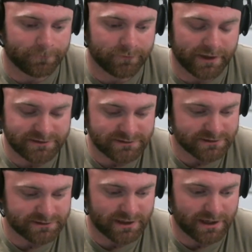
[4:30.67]
it's
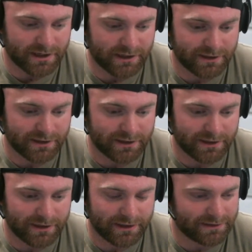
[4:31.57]
just
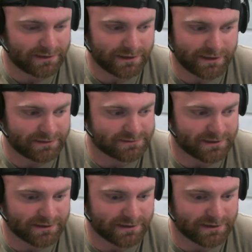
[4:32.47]
it's
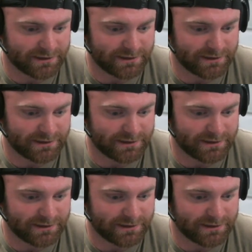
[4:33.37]
a